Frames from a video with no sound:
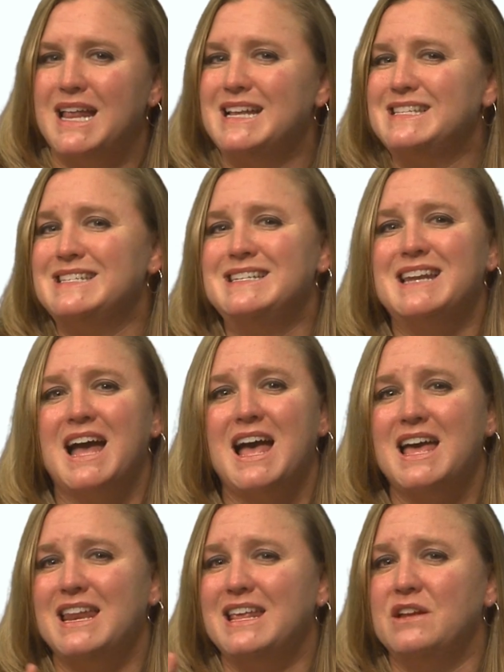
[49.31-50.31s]
and is
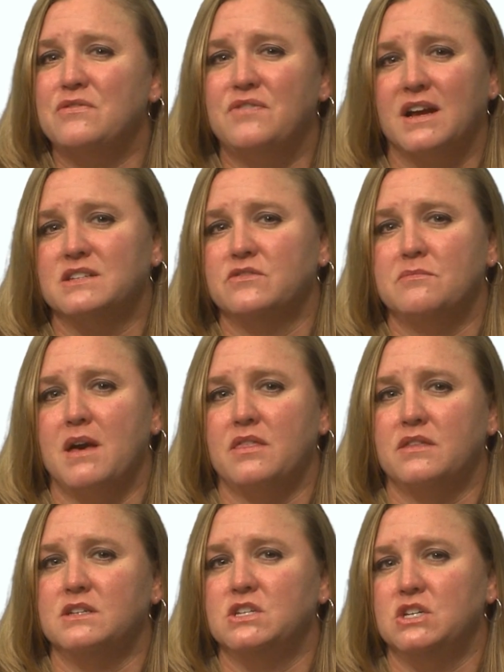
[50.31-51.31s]
not an effective
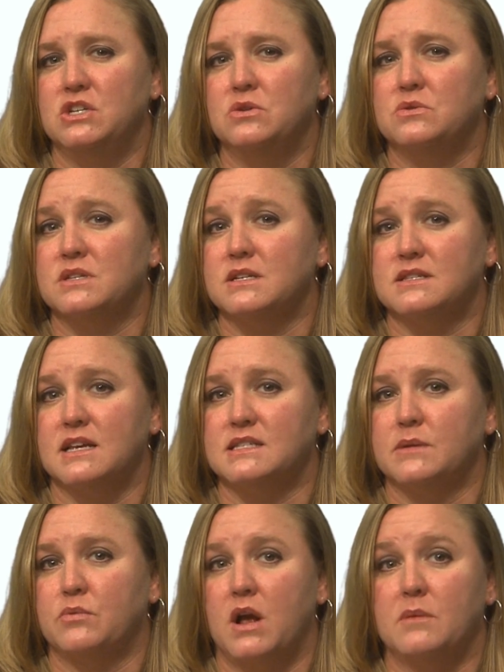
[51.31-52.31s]
method to use in
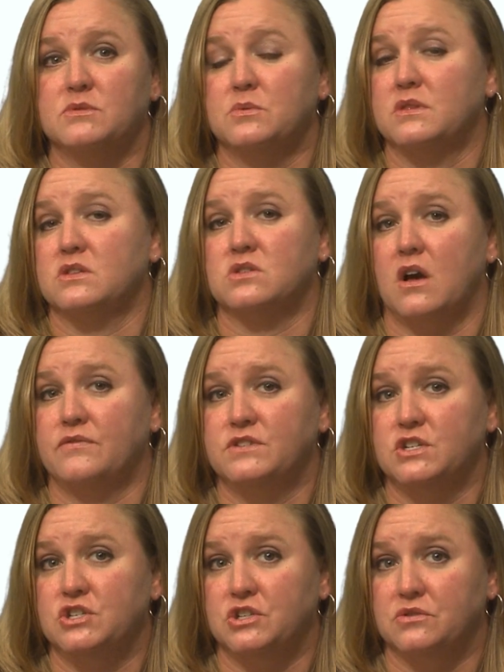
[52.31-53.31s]
assessing problems with the soft
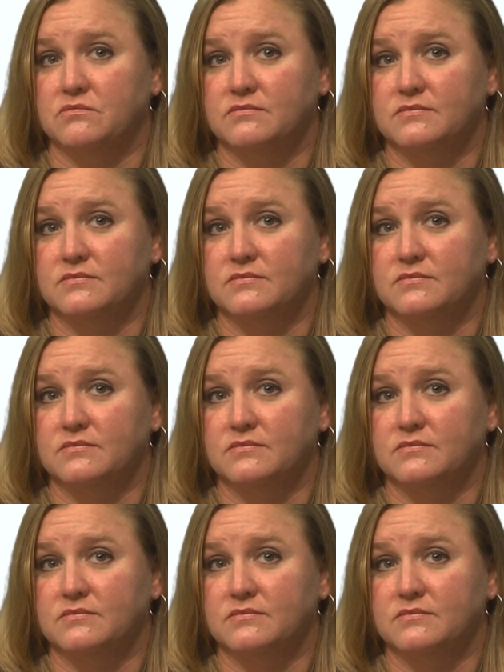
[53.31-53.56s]
tissue.